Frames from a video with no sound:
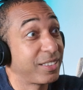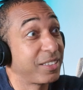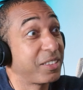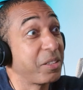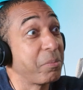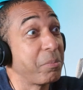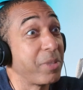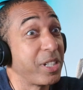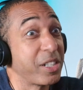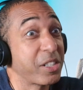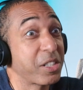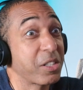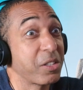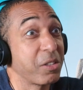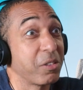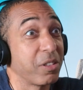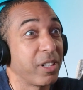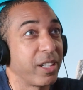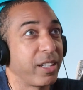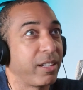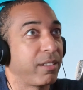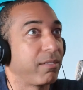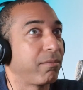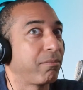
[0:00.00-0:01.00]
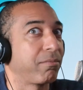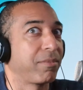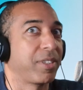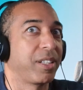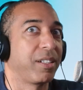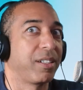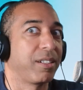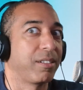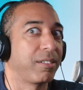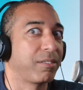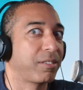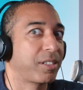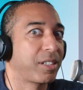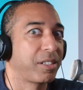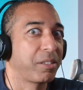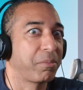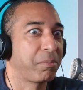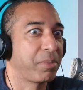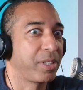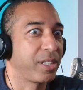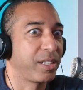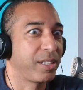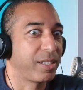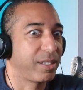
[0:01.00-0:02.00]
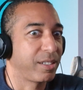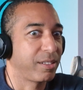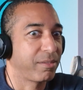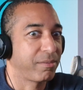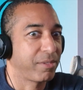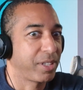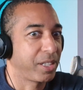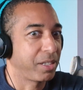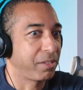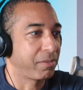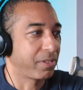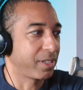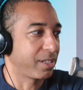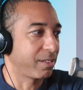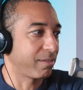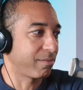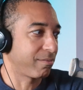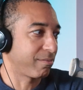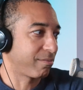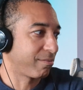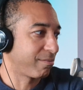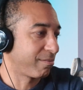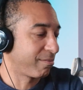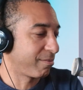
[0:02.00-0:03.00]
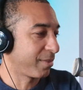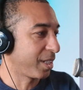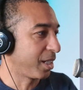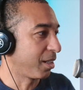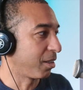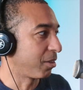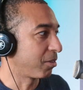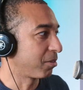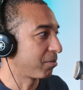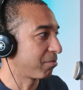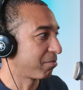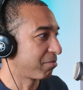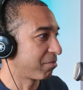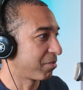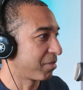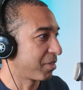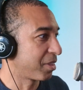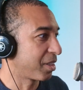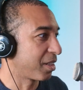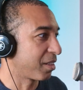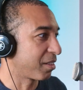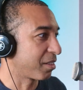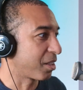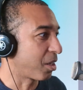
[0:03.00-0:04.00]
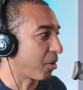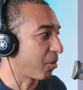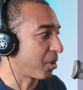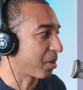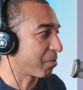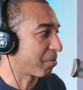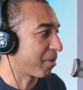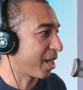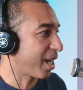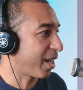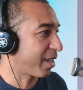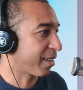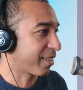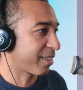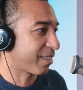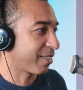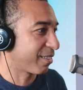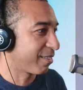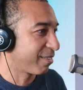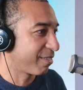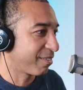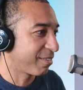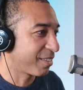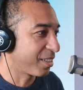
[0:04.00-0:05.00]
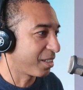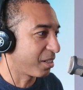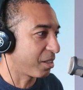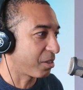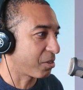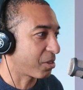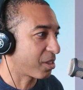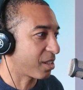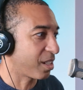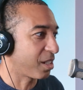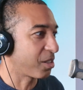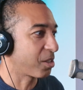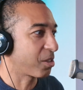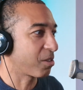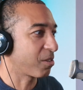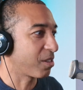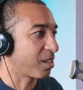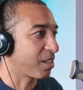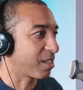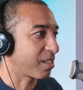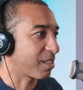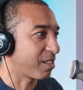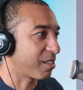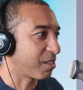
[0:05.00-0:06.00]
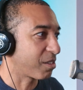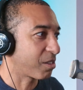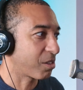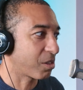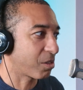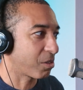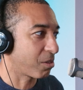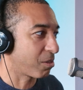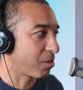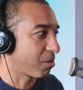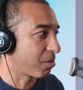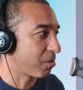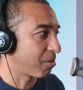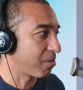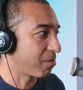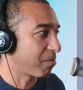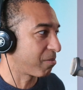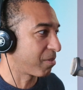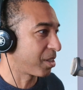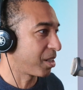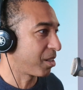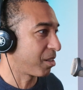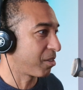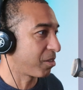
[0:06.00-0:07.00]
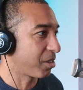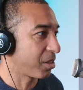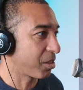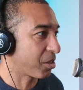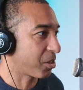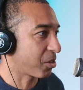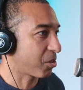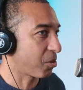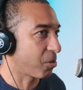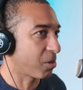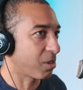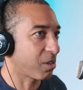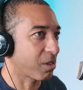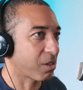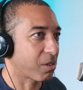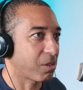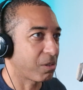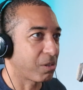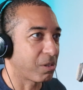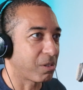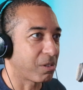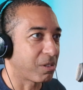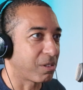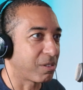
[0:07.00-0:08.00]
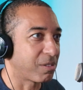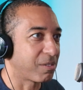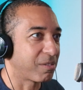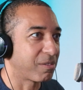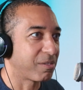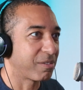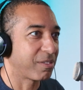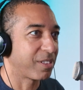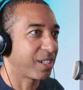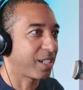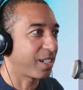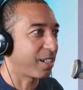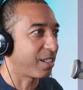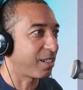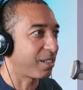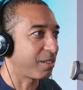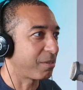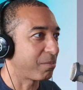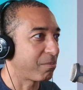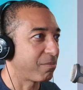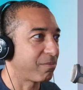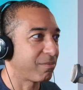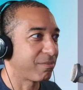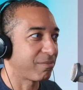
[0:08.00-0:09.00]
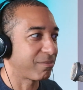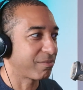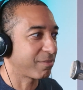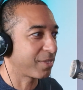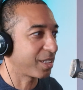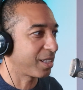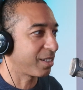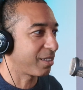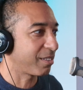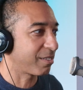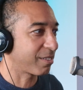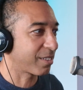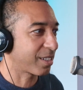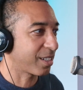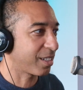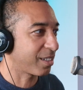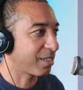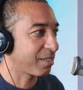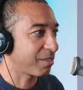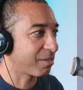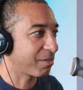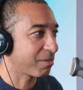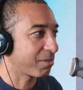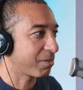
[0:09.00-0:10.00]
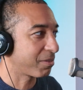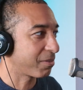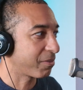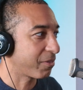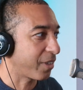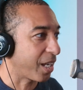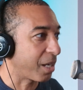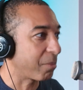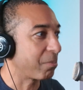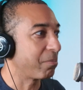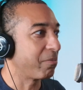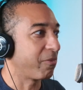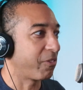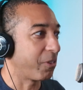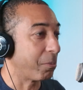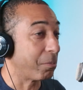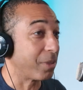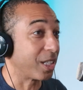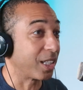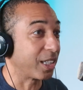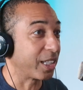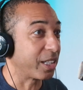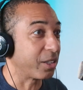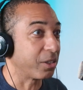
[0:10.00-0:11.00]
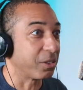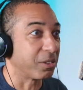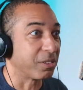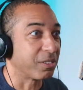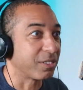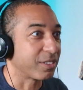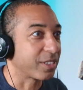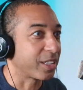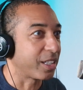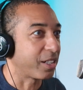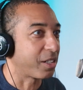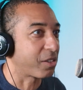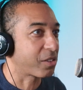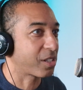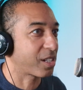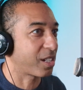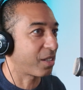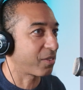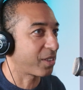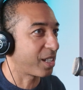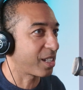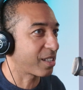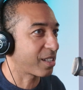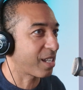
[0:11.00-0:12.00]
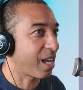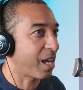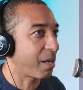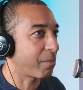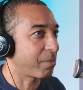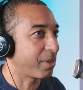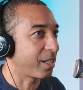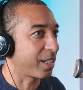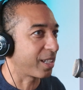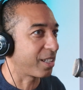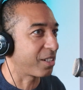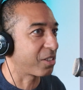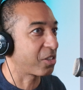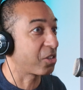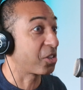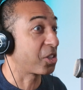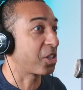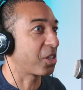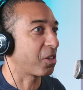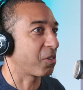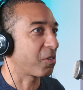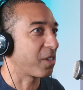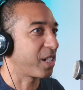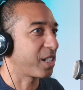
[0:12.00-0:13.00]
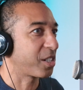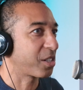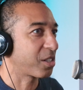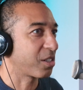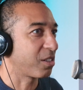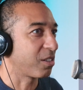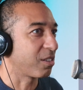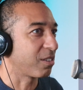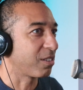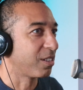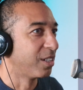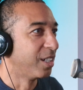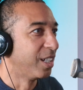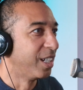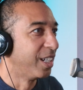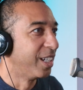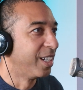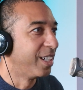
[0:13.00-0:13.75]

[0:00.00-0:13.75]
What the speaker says: Interdimensional and, could be even, going back, centuries into, historical, kind of familial, stuff that's happening, intergenerational.